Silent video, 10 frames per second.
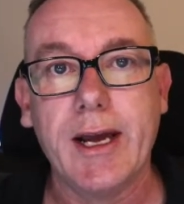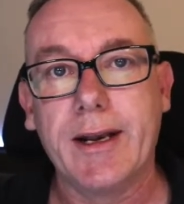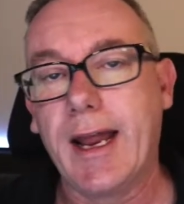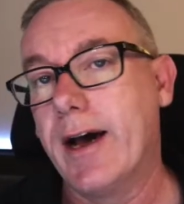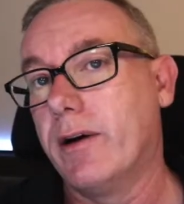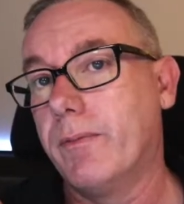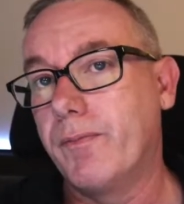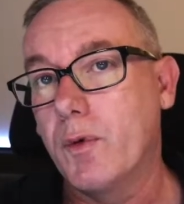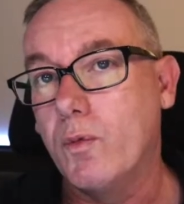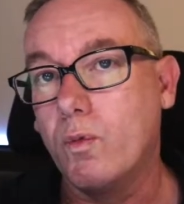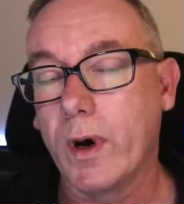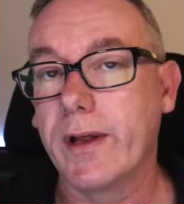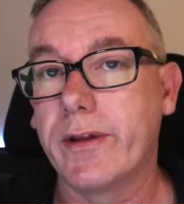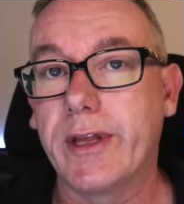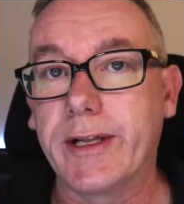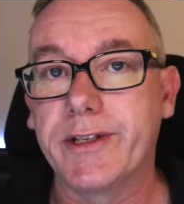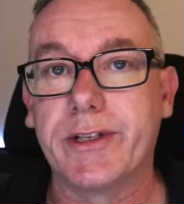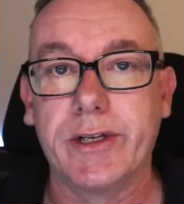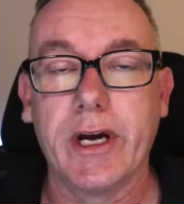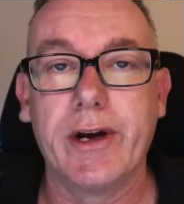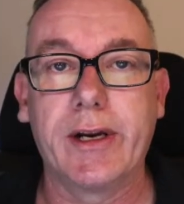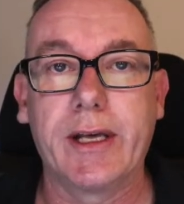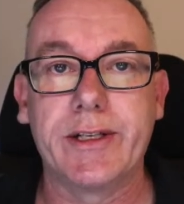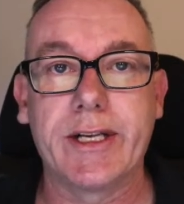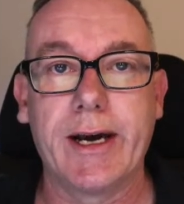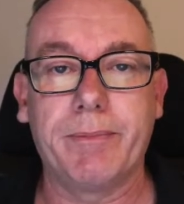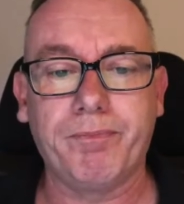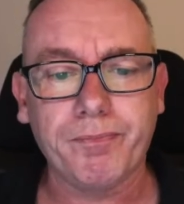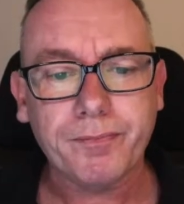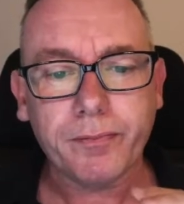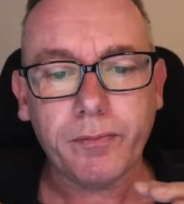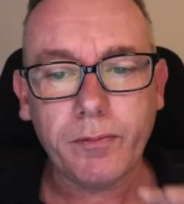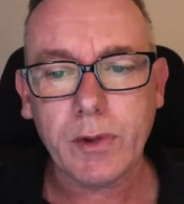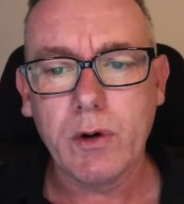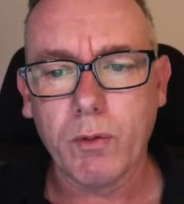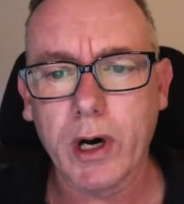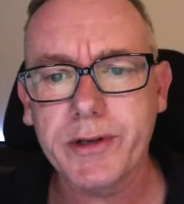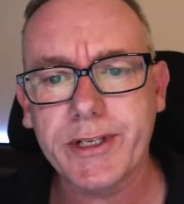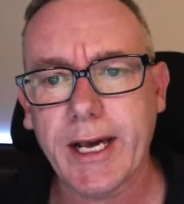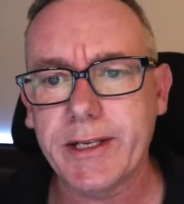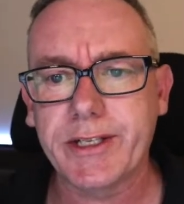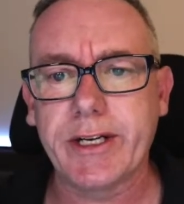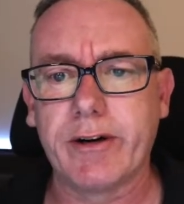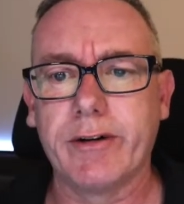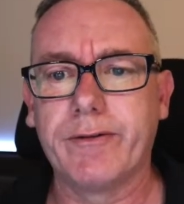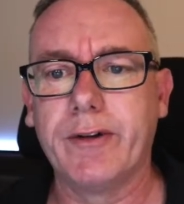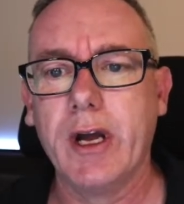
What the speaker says: Now, one of the things to note is that while sans serif